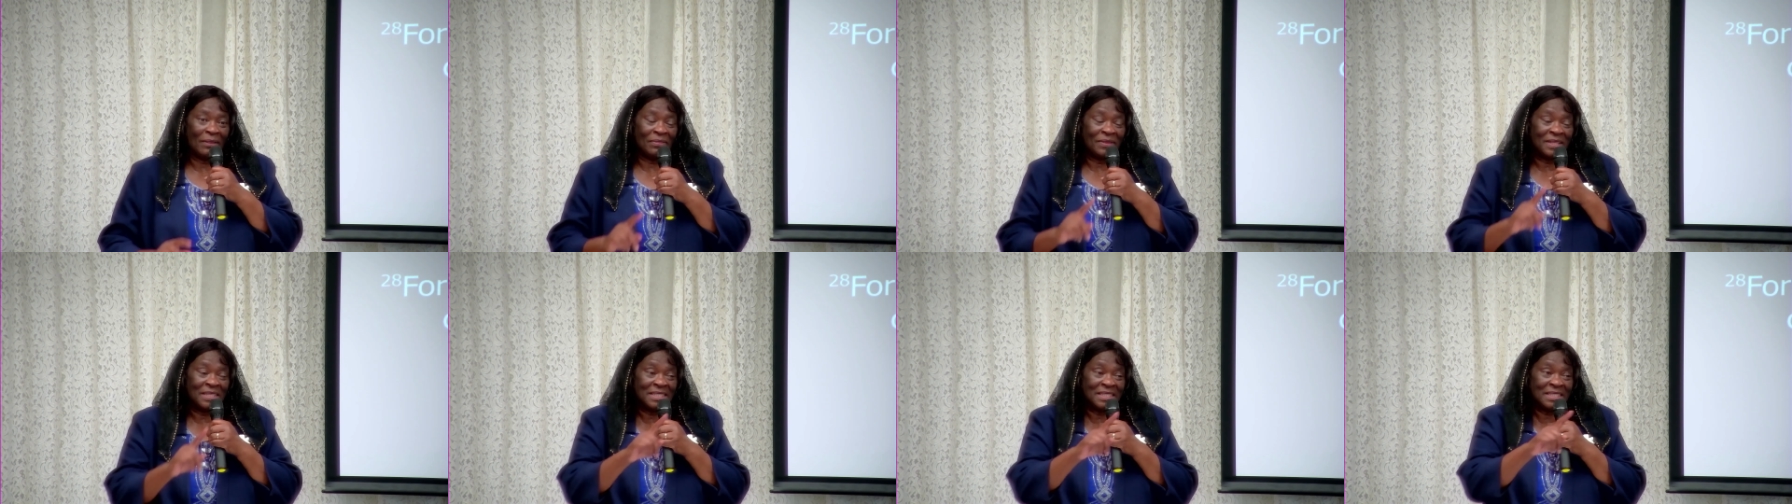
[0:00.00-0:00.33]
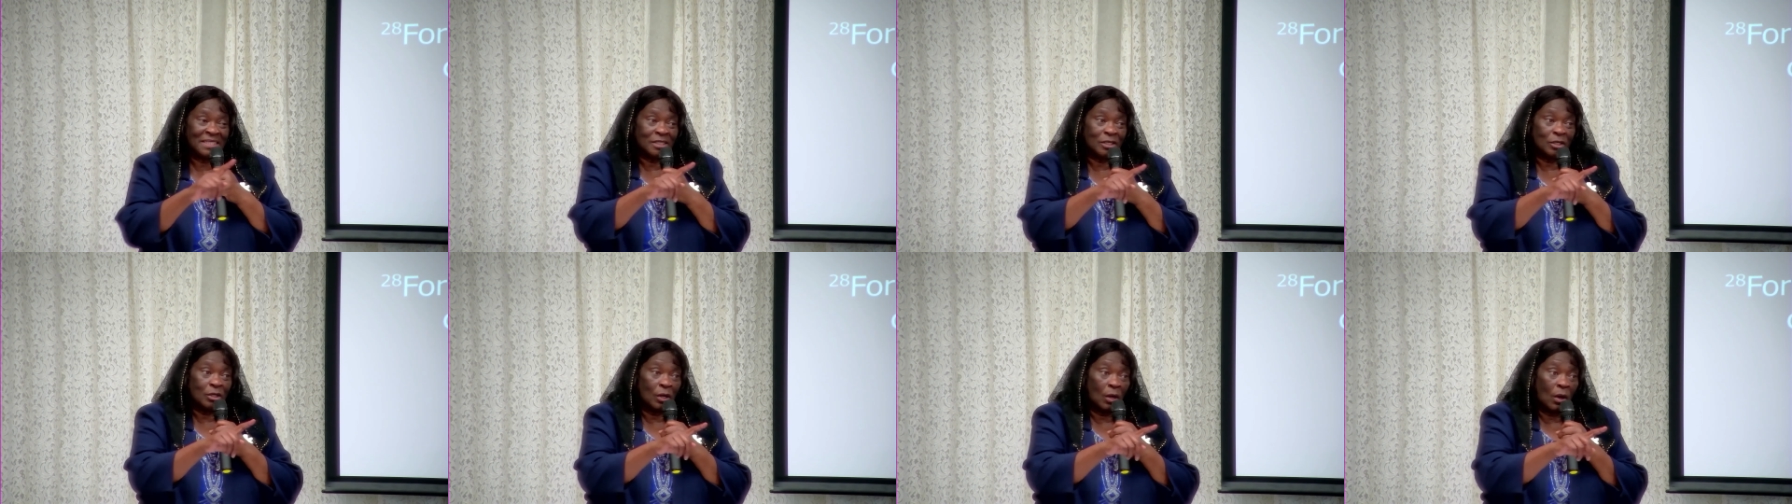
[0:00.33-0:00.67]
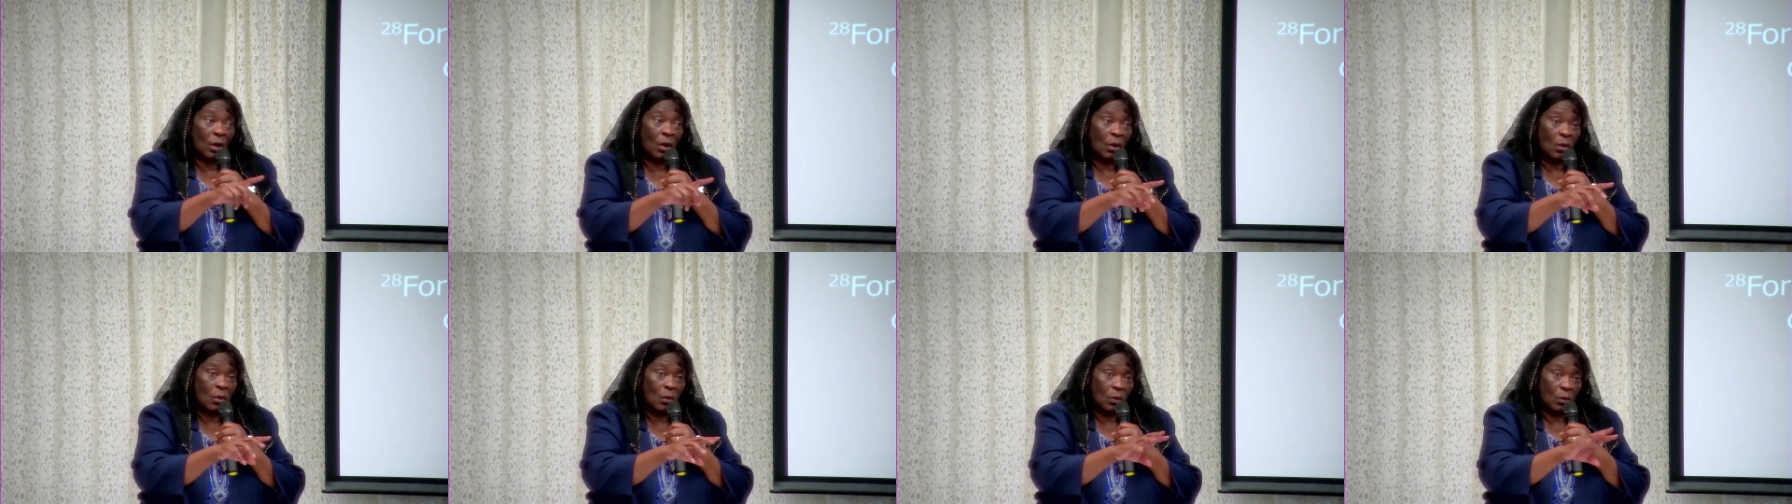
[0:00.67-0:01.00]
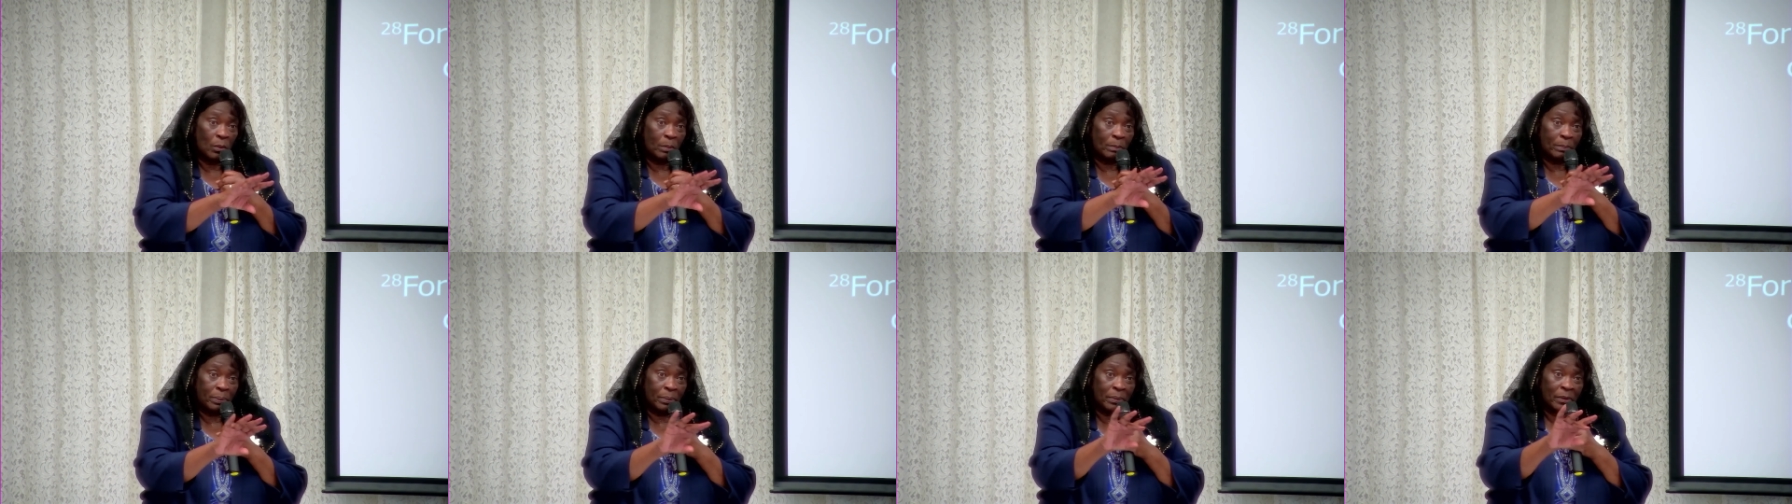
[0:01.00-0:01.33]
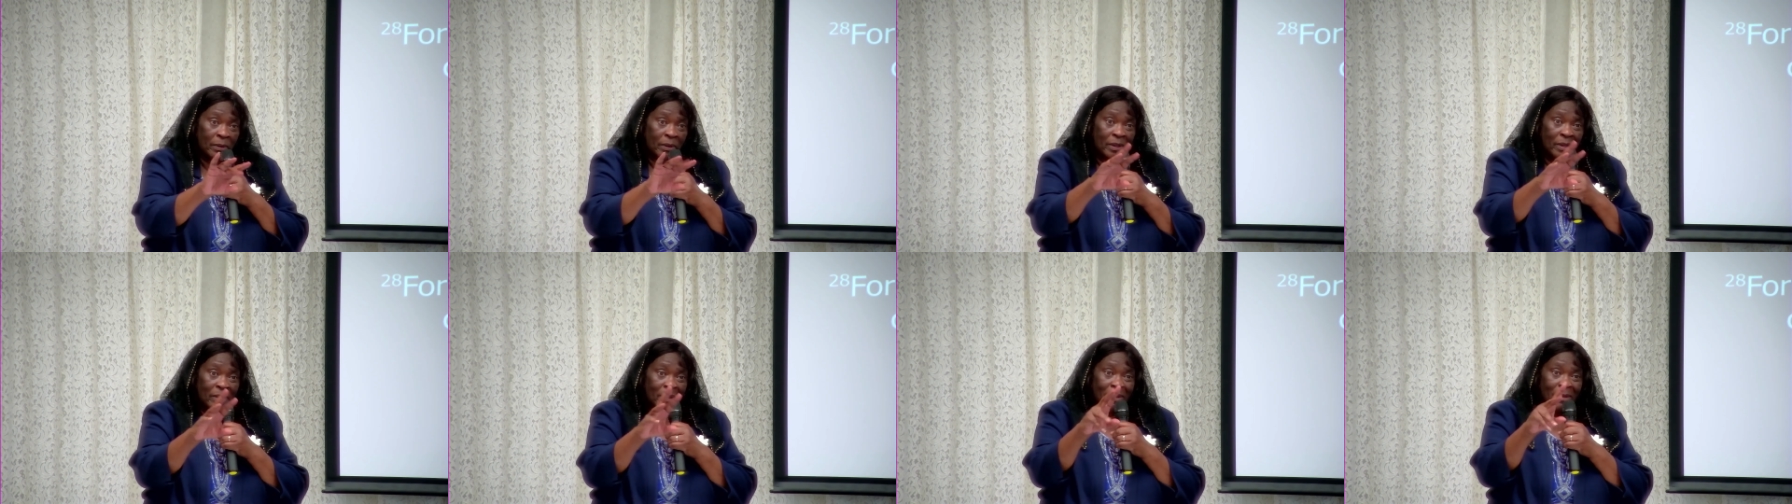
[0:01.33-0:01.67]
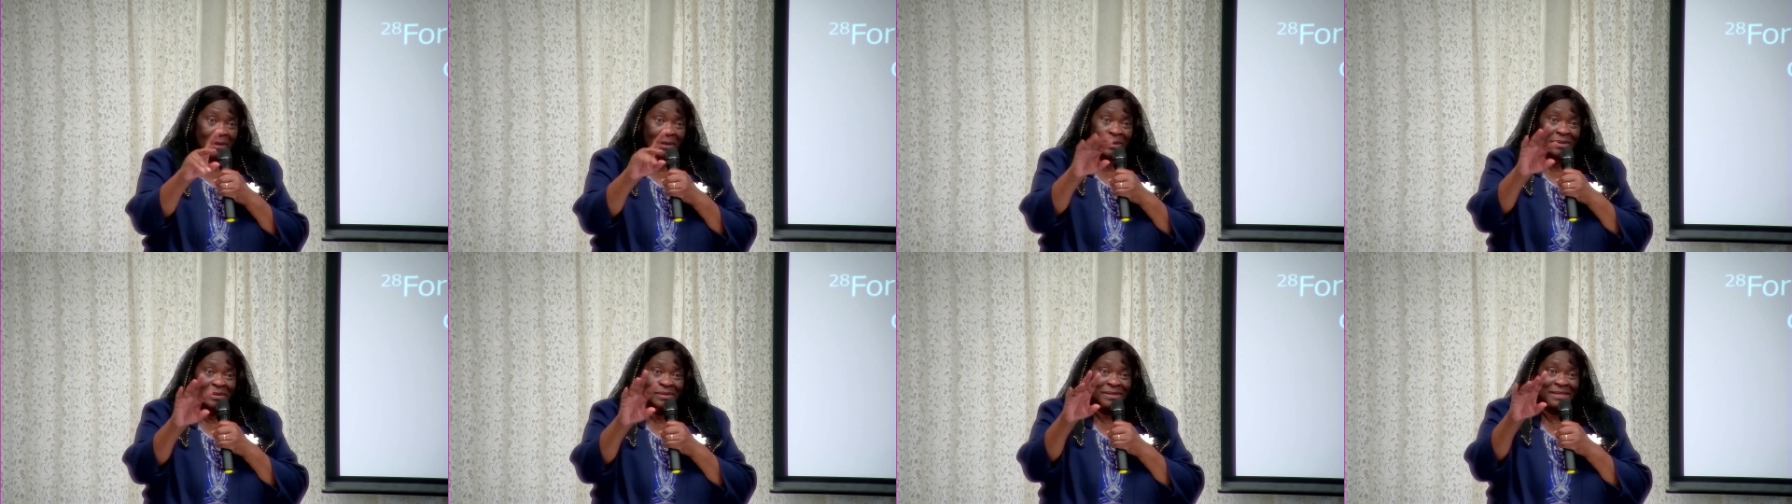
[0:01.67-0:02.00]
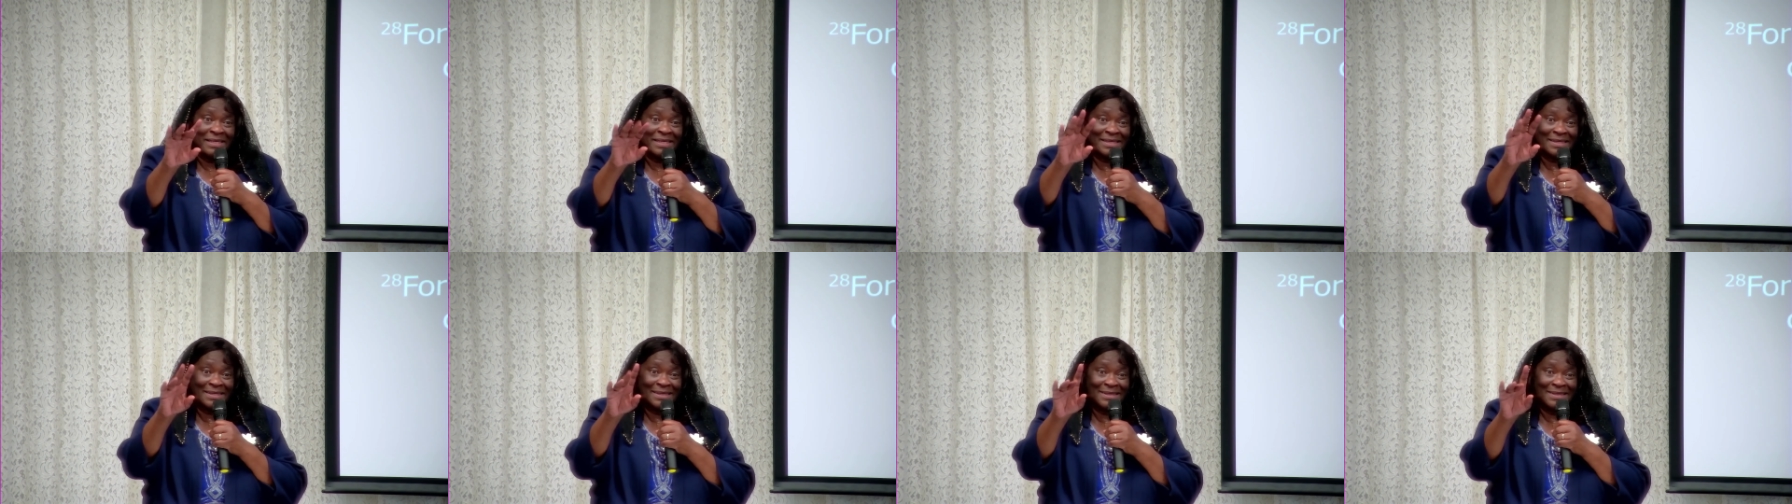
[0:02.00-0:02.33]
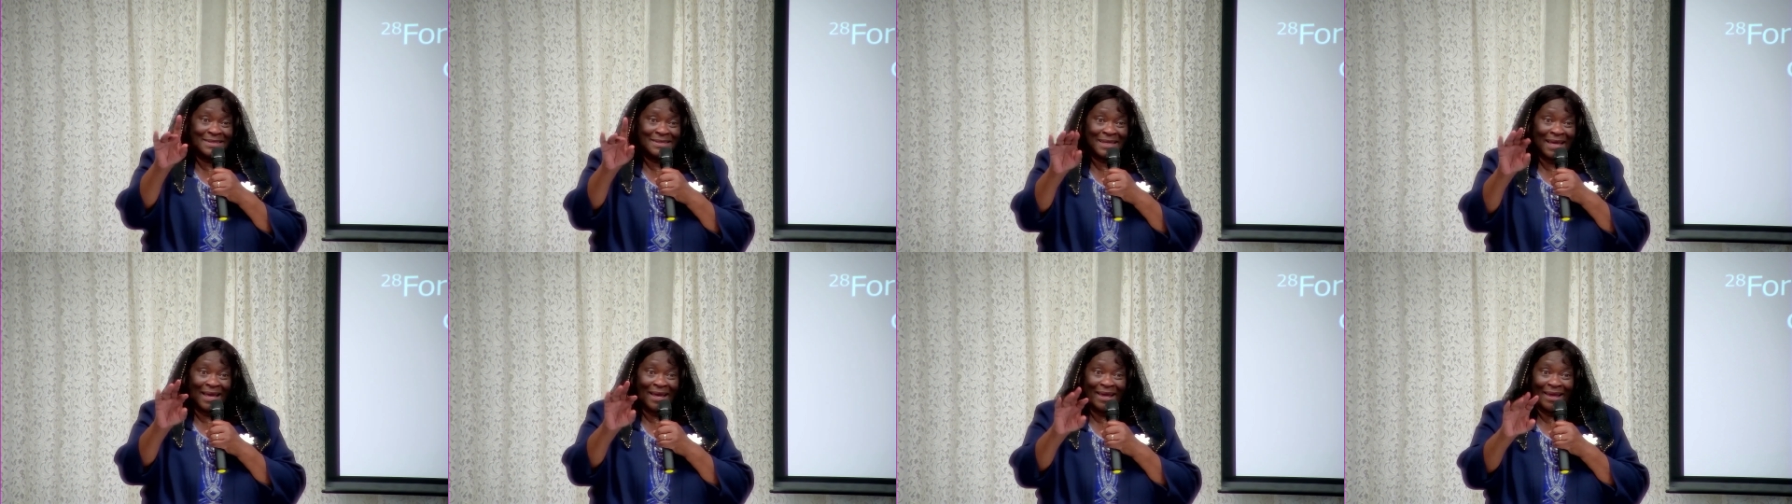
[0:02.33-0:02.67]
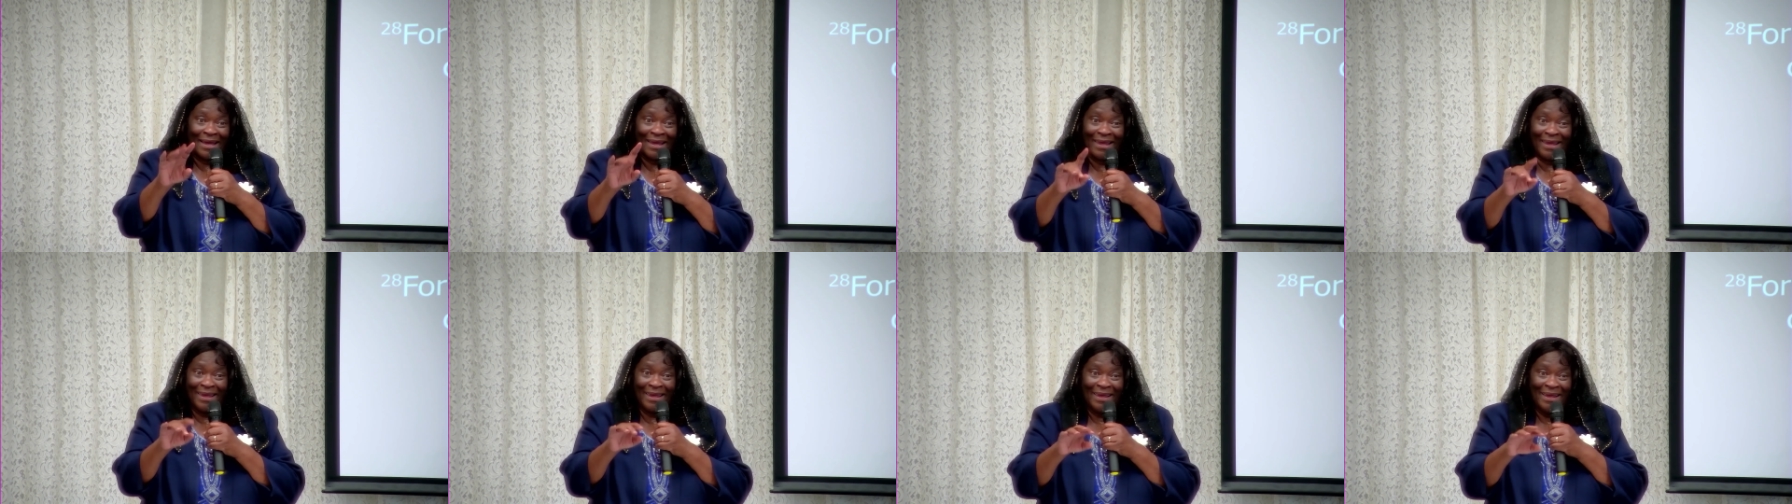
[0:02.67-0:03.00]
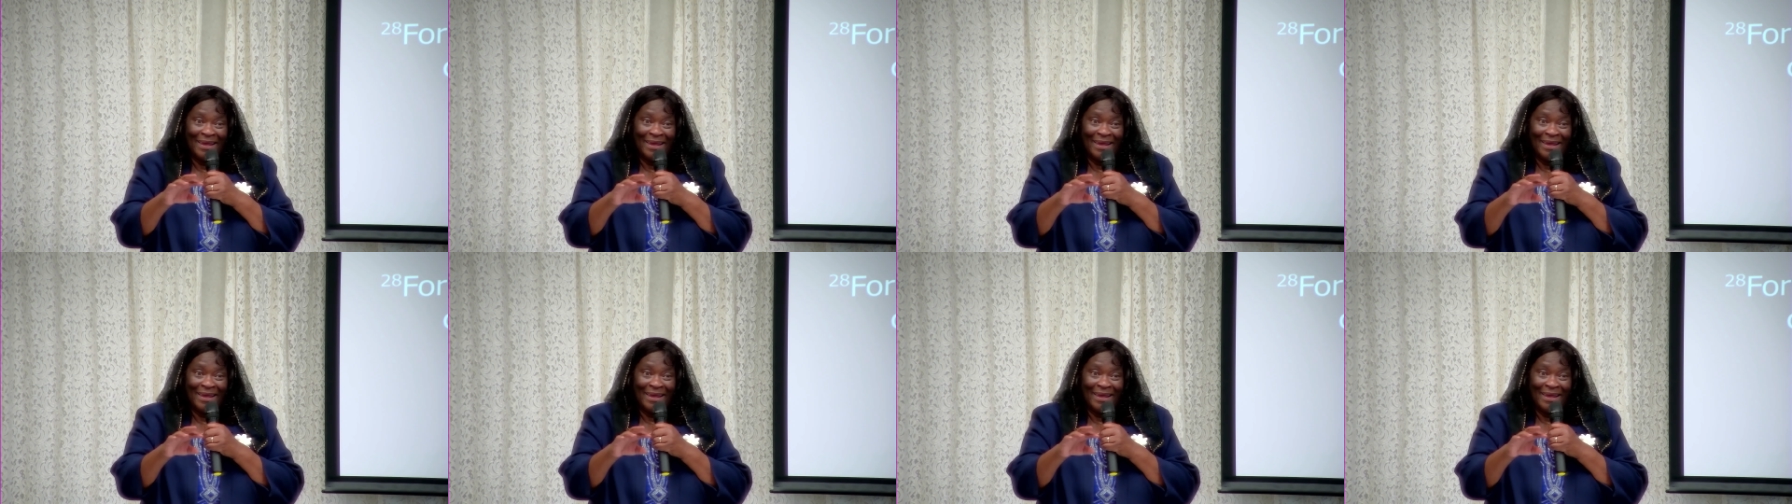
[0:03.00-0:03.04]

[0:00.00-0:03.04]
This is her hope, Sister Di.